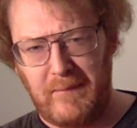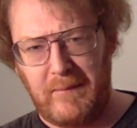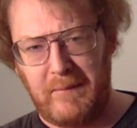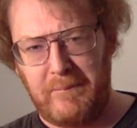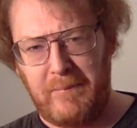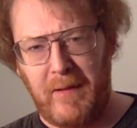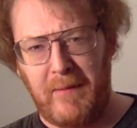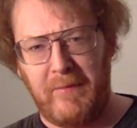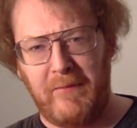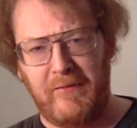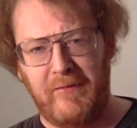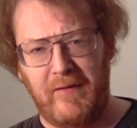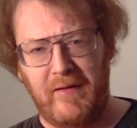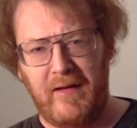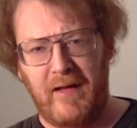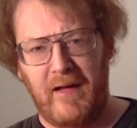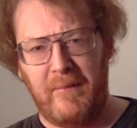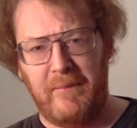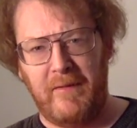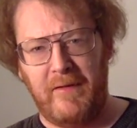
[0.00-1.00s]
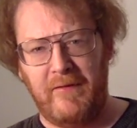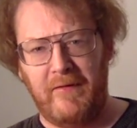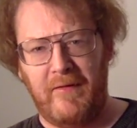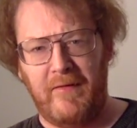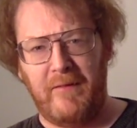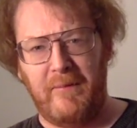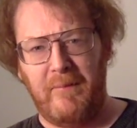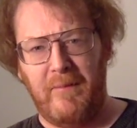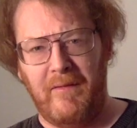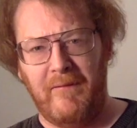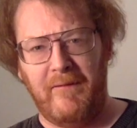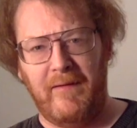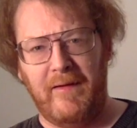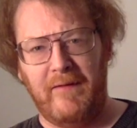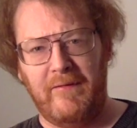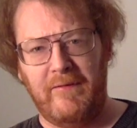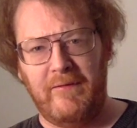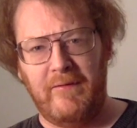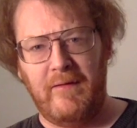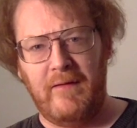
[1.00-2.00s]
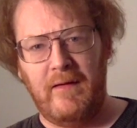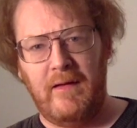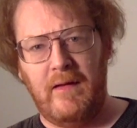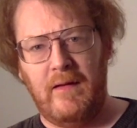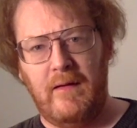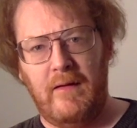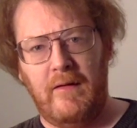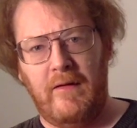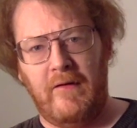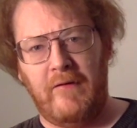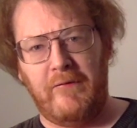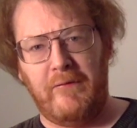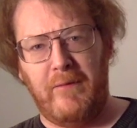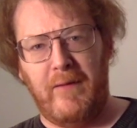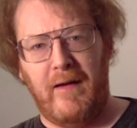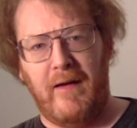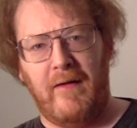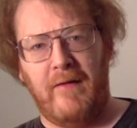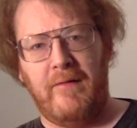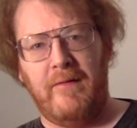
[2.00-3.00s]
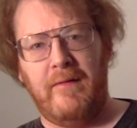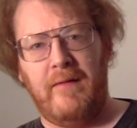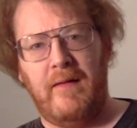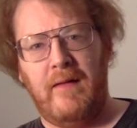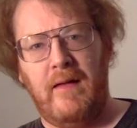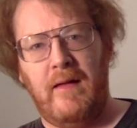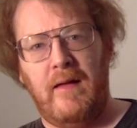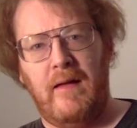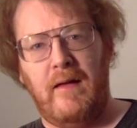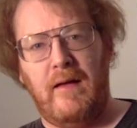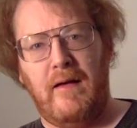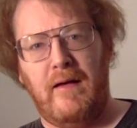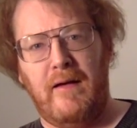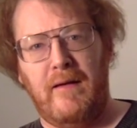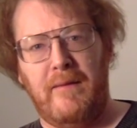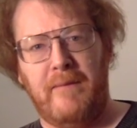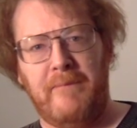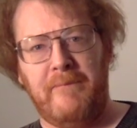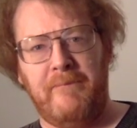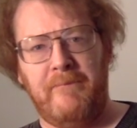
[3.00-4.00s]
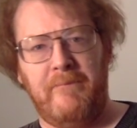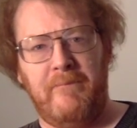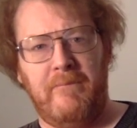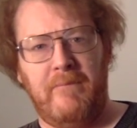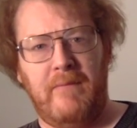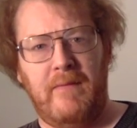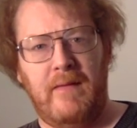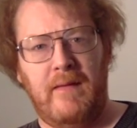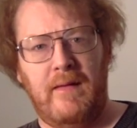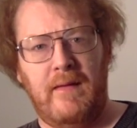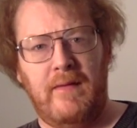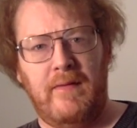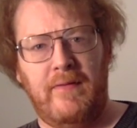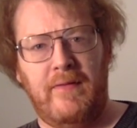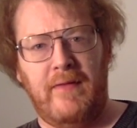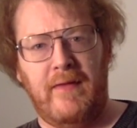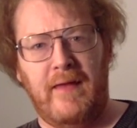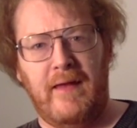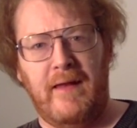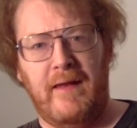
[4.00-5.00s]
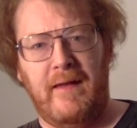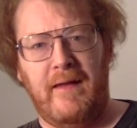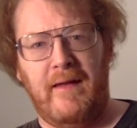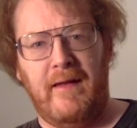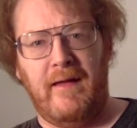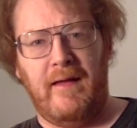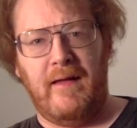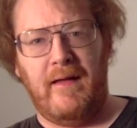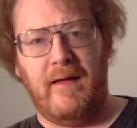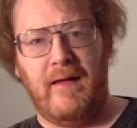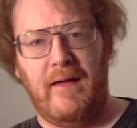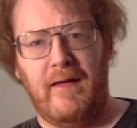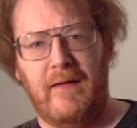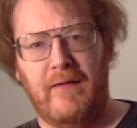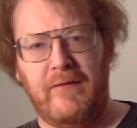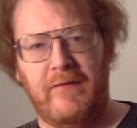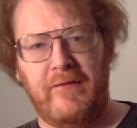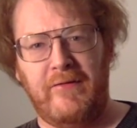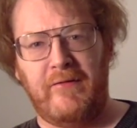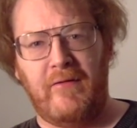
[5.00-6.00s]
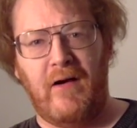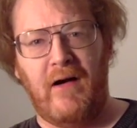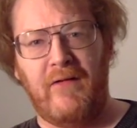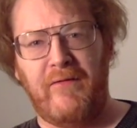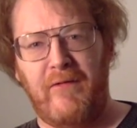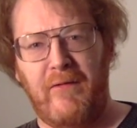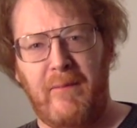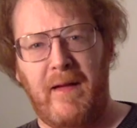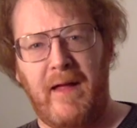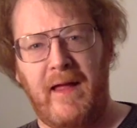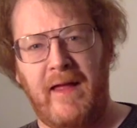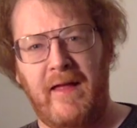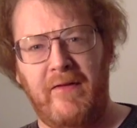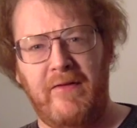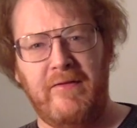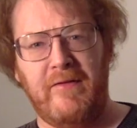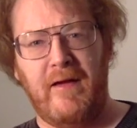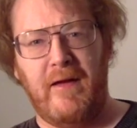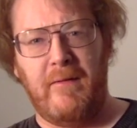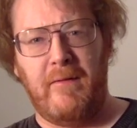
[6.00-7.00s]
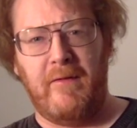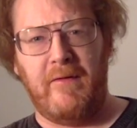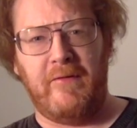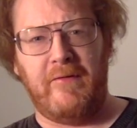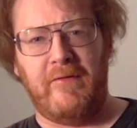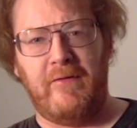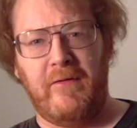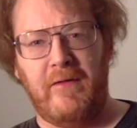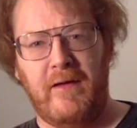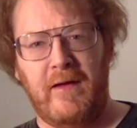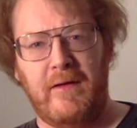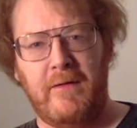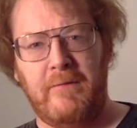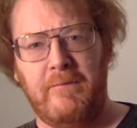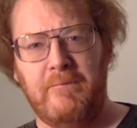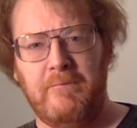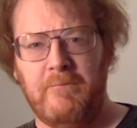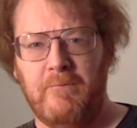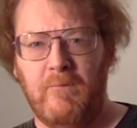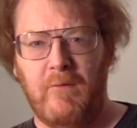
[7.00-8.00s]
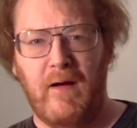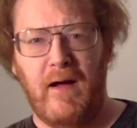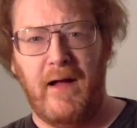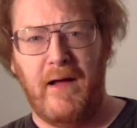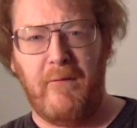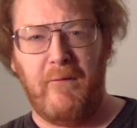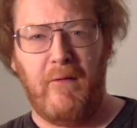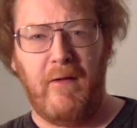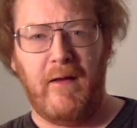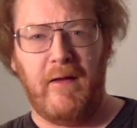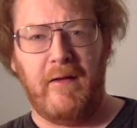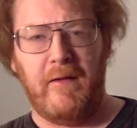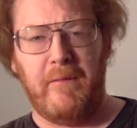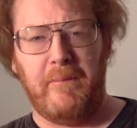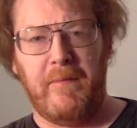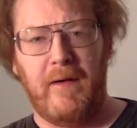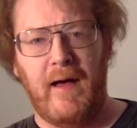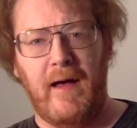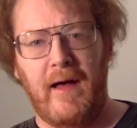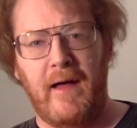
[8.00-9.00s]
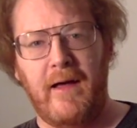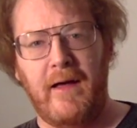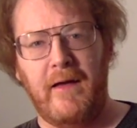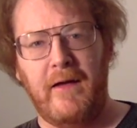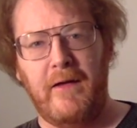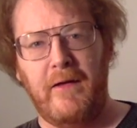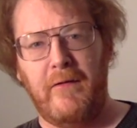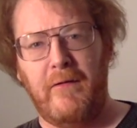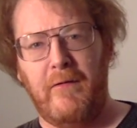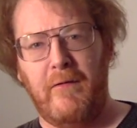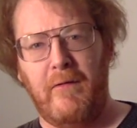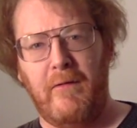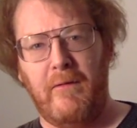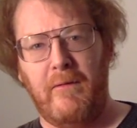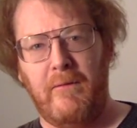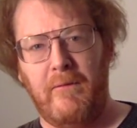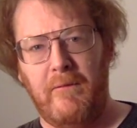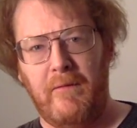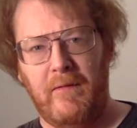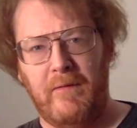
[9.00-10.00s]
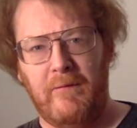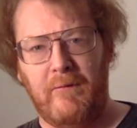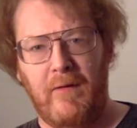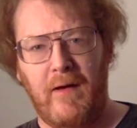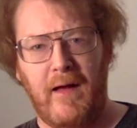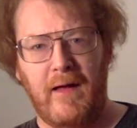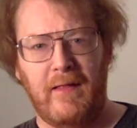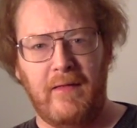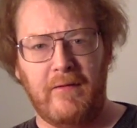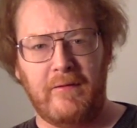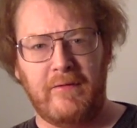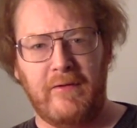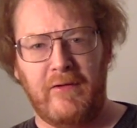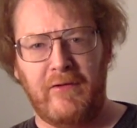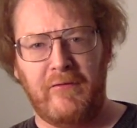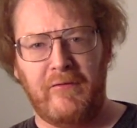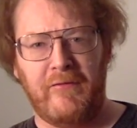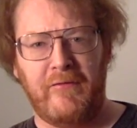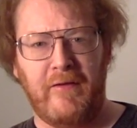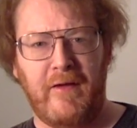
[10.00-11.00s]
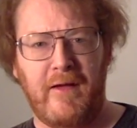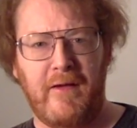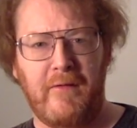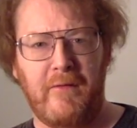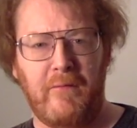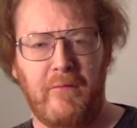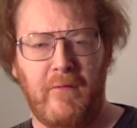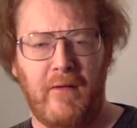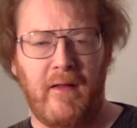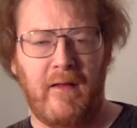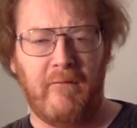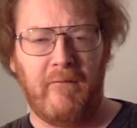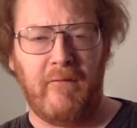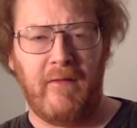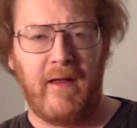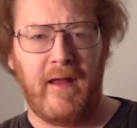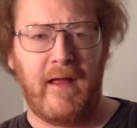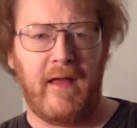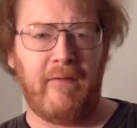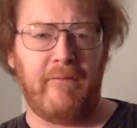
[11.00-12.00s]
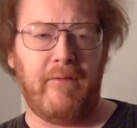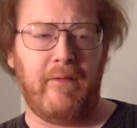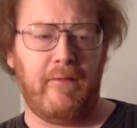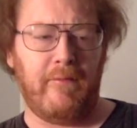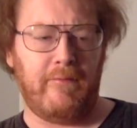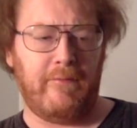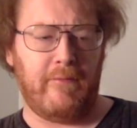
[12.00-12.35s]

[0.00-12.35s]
publishing companies, other movies as well um, then I'll just offer insight as to like why I wanted to buy it or why it looked interesting or what what have you.